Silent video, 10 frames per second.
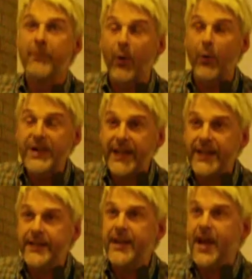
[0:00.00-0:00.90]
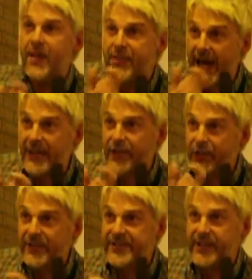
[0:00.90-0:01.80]
but we need that
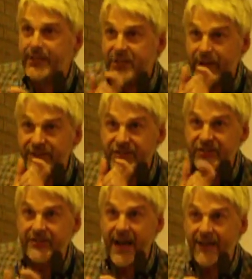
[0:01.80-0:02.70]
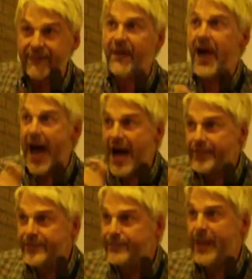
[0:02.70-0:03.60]
unity between staff
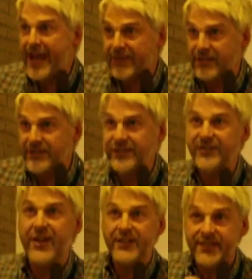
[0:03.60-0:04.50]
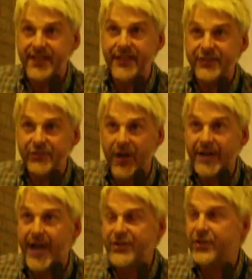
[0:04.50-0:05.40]
and parents to take
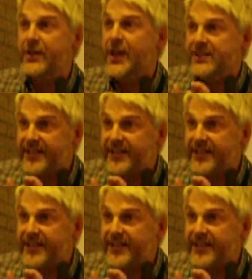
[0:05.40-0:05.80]
strike action,